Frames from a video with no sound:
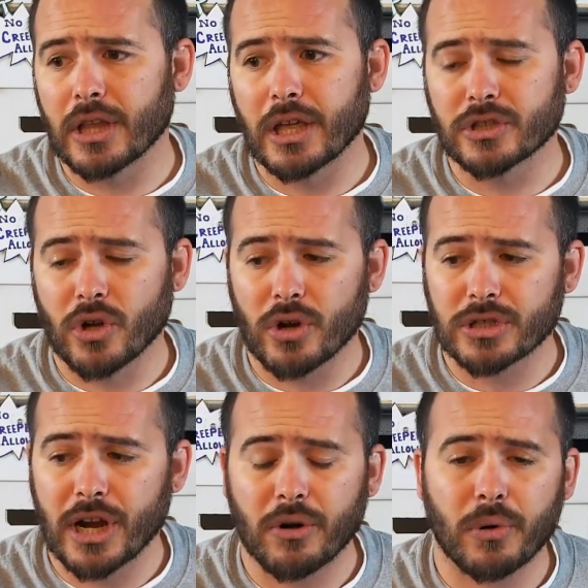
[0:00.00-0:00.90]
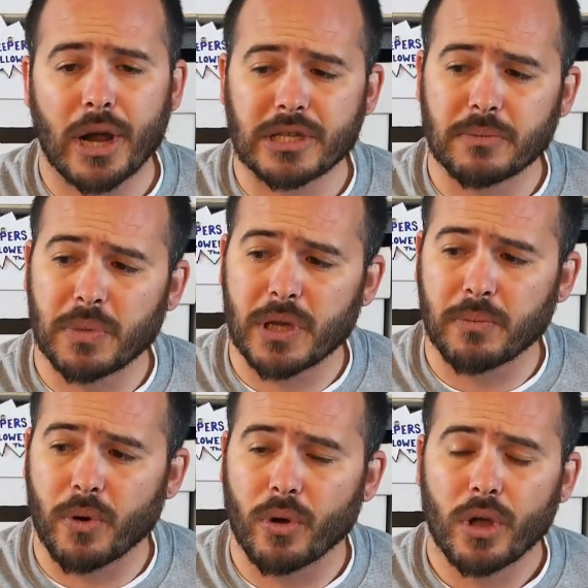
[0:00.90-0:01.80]
start terrorizing
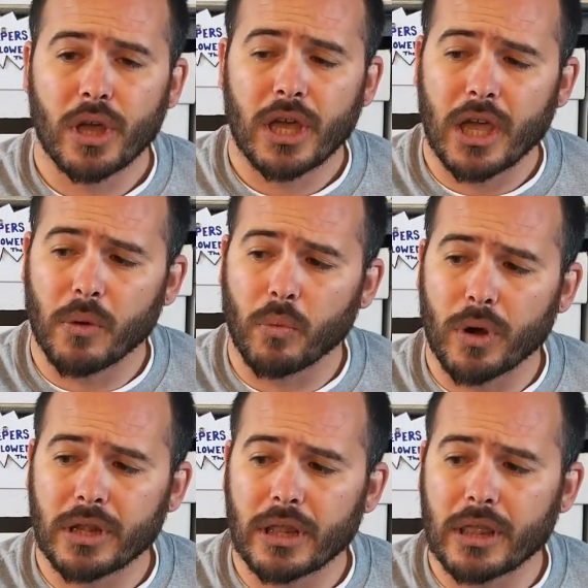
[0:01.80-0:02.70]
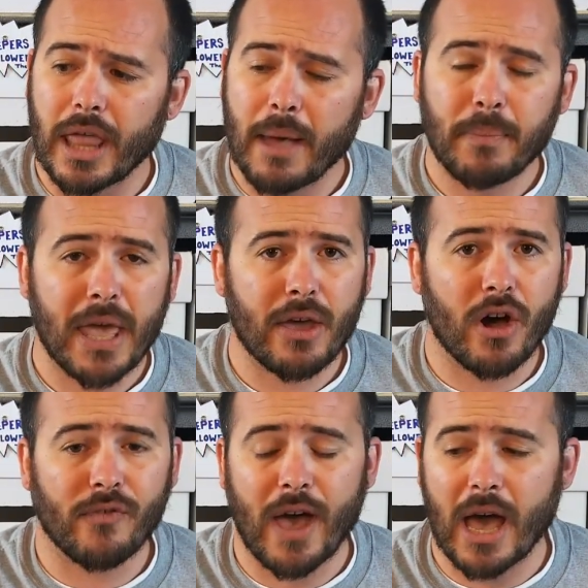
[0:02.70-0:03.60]
people? And when that
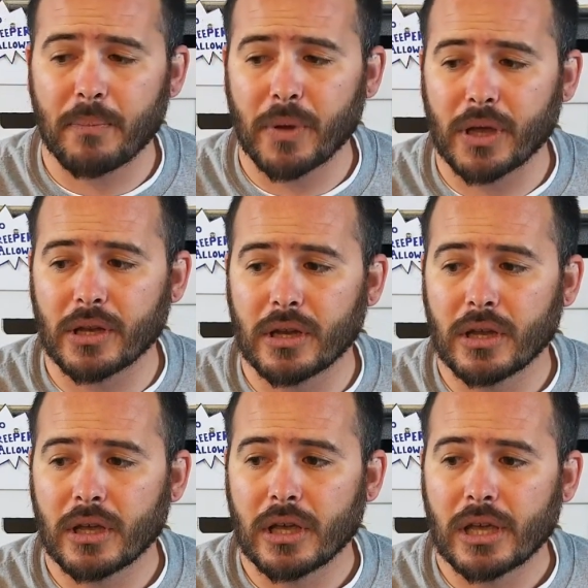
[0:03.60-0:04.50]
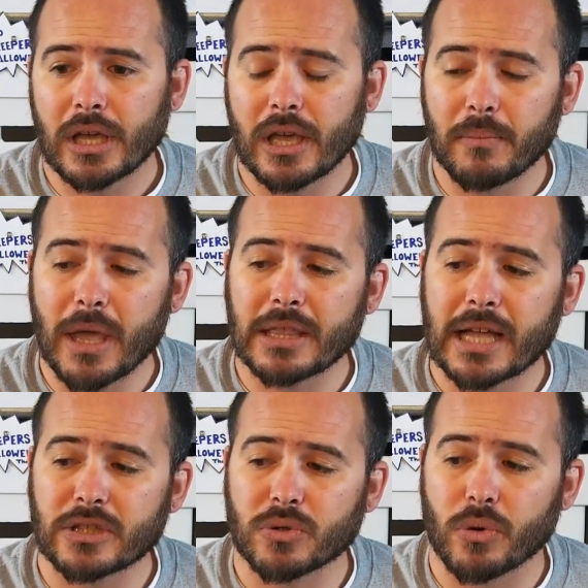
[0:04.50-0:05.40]
payoff happened, it made
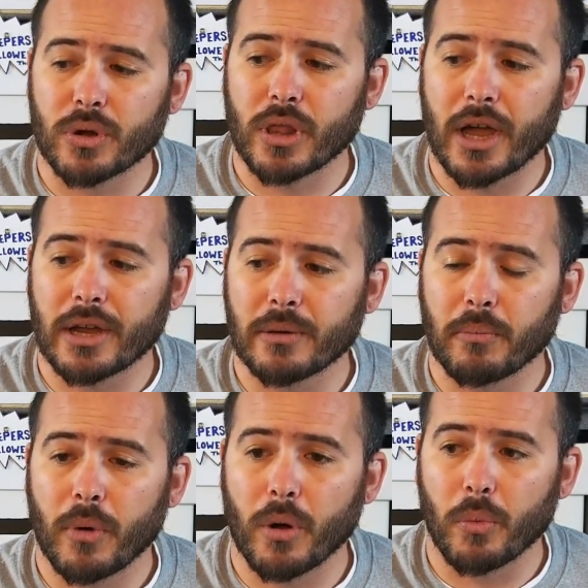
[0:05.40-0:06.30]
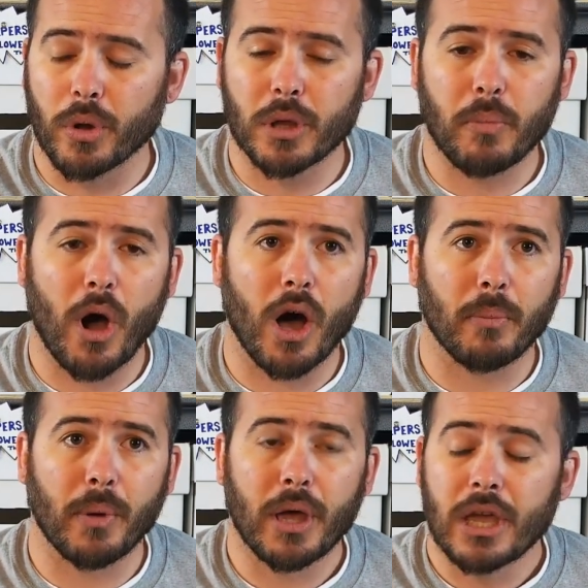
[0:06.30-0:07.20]
that storyline really
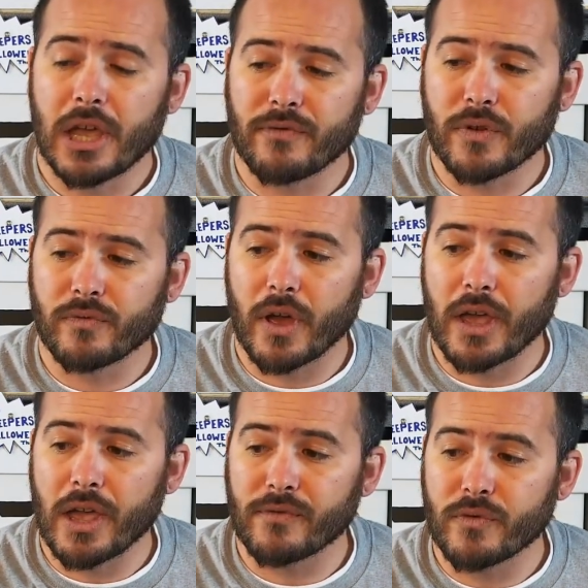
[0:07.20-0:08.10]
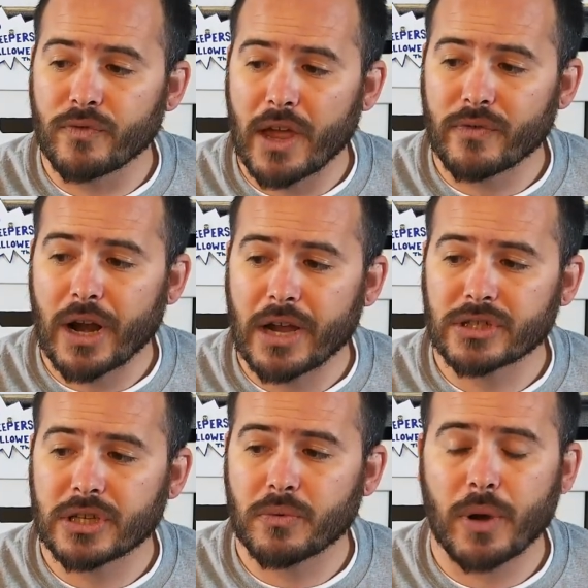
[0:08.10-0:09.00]
pop. If you've never
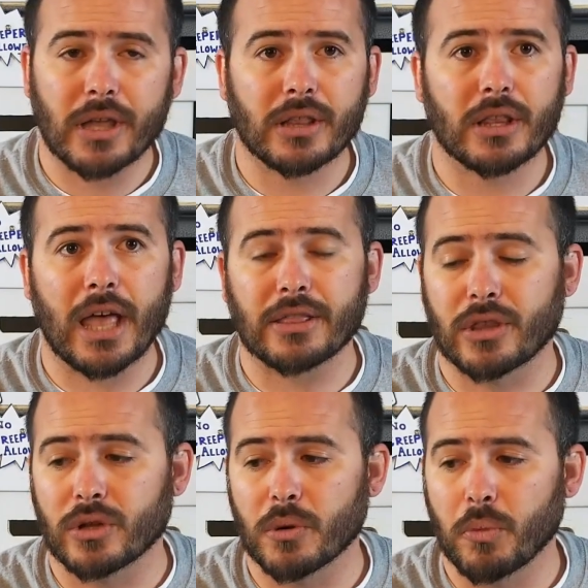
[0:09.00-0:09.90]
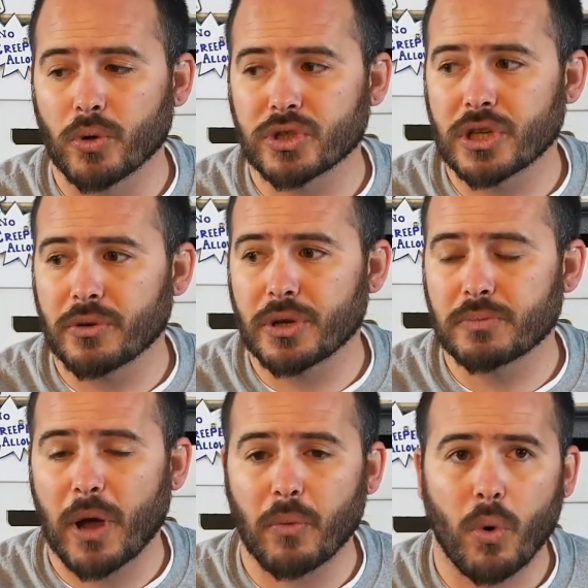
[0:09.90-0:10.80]
actually read that Thunderbolt series
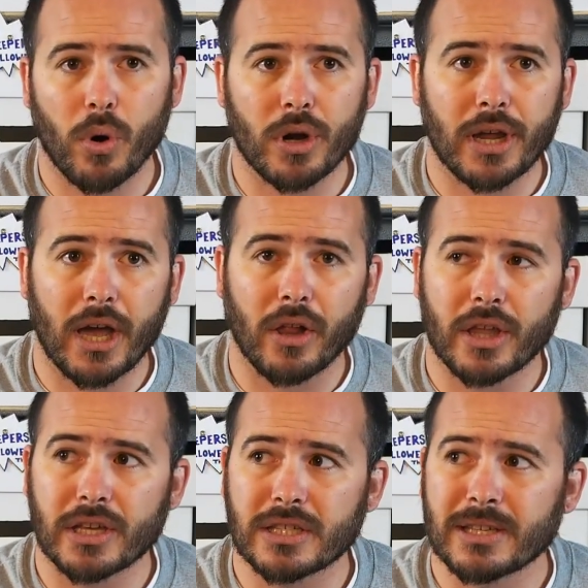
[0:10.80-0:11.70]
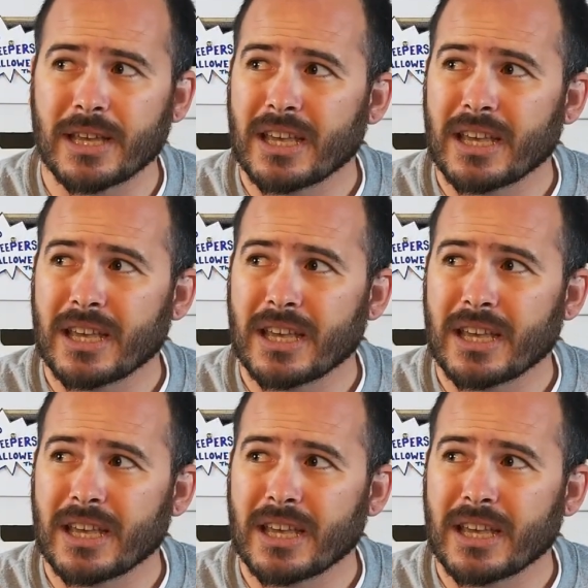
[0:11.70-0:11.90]
by Warren Ellis,